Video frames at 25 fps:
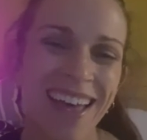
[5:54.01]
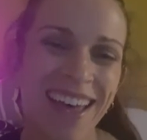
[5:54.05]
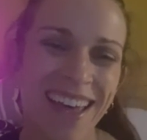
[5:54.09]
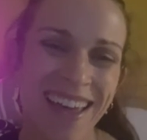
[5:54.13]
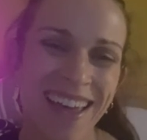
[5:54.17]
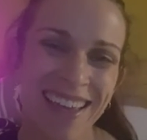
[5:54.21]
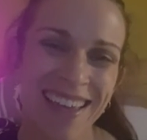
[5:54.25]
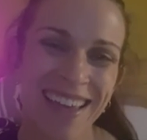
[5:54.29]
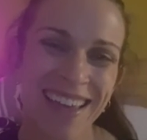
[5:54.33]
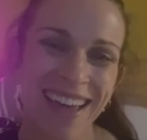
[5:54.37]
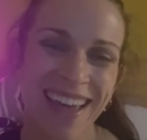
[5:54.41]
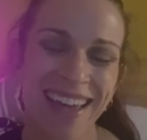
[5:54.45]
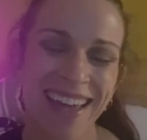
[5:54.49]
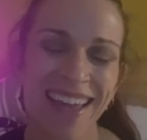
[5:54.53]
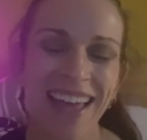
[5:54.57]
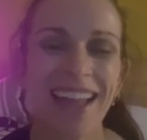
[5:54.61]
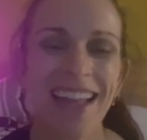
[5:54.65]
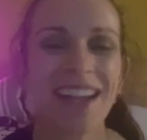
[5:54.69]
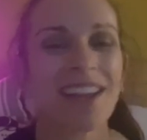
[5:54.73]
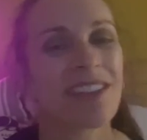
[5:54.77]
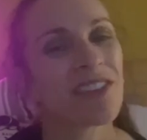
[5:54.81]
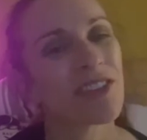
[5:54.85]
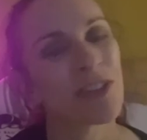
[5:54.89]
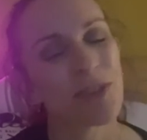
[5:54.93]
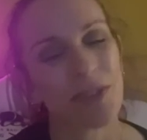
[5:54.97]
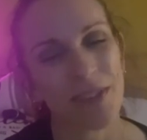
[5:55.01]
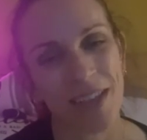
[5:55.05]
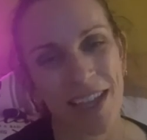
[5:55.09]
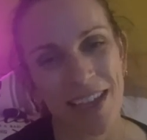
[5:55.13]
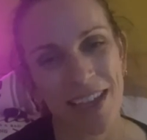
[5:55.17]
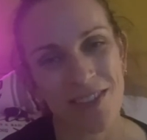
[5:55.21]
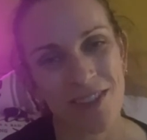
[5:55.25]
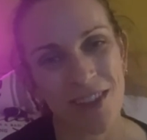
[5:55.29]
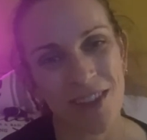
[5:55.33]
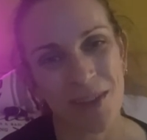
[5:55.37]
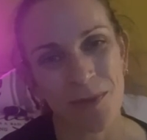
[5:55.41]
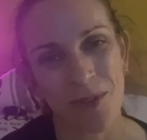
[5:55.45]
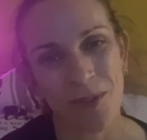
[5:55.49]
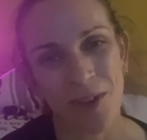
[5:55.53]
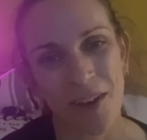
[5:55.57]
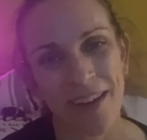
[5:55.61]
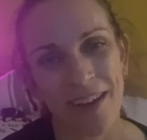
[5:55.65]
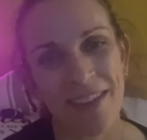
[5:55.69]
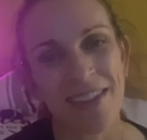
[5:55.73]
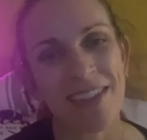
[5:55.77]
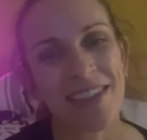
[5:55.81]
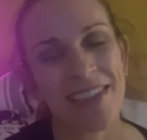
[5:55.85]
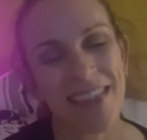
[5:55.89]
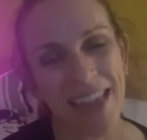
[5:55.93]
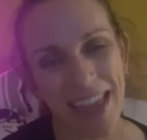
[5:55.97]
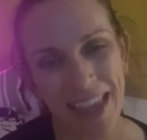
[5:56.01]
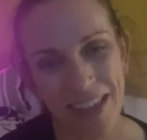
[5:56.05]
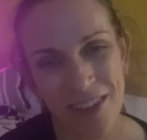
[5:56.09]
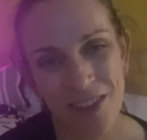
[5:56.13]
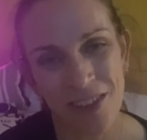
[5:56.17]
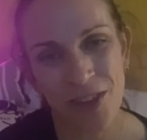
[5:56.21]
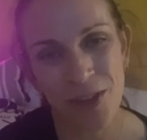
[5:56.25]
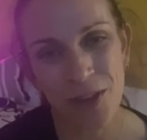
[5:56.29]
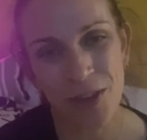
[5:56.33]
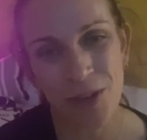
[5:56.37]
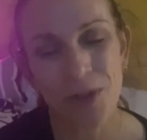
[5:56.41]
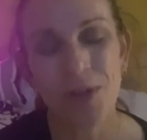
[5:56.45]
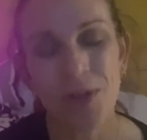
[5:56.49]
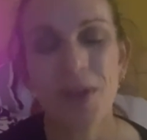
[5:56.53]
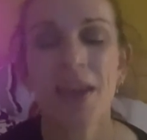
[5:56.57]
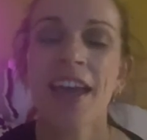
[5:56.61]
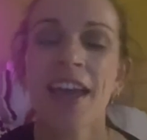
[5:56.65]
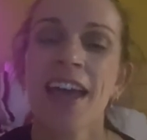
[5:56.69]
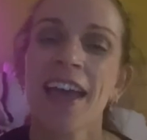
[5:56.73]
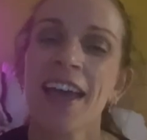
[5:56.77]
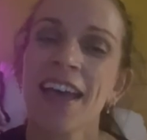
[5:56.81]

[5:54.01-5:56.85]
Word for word: Okay, and until next time, guys, thank you.